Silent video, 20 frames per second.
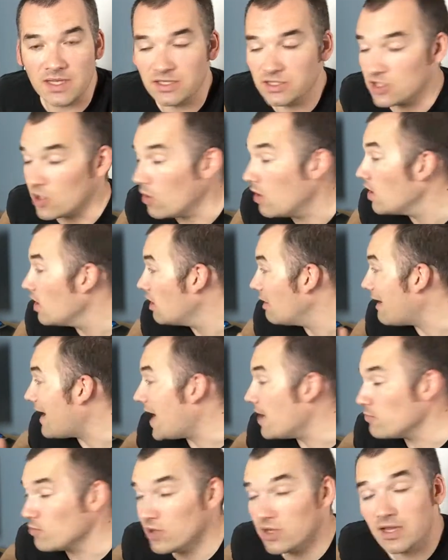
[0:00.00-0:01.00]
And so
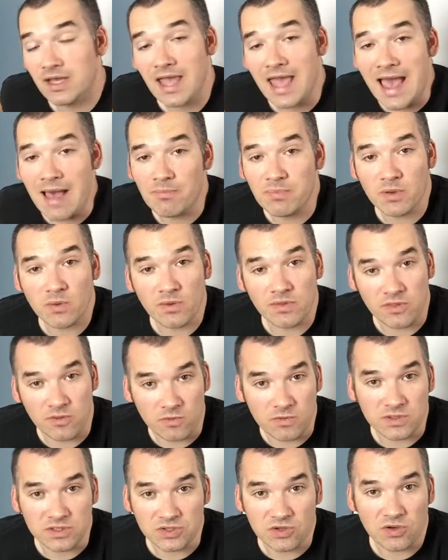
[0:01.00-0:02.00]
I'm really happy with the
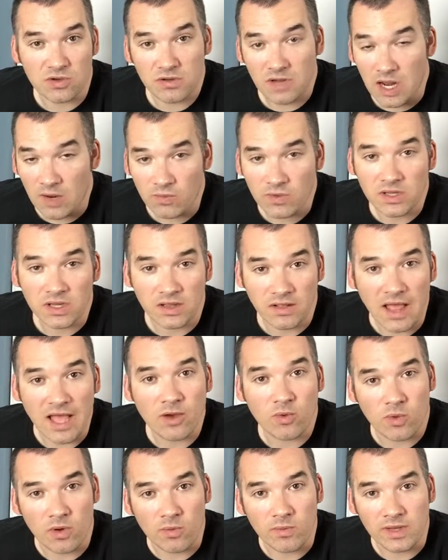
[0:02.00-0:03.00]
result. I really
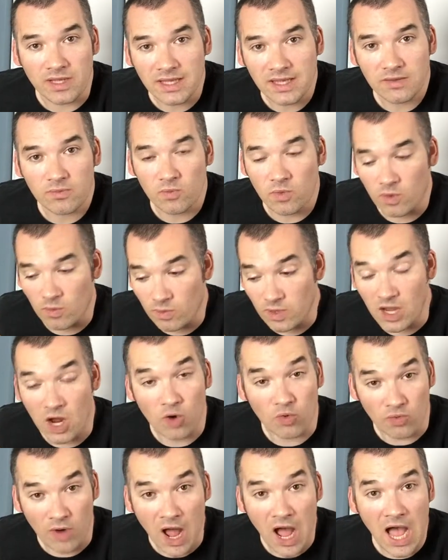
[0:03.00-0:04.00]
like where we
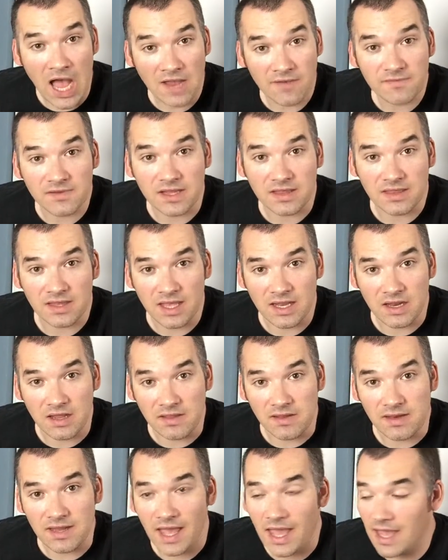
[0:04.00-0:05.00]
arrived at the end of
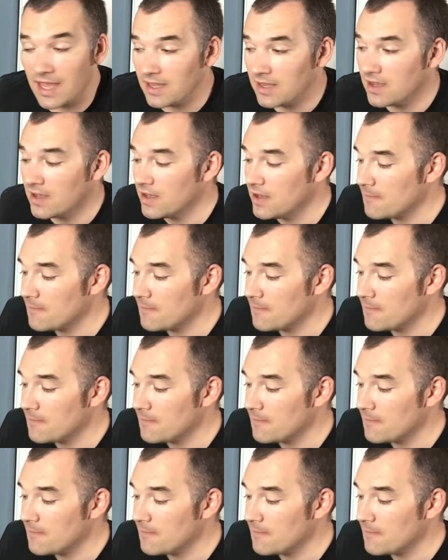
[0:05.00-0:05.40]
the day.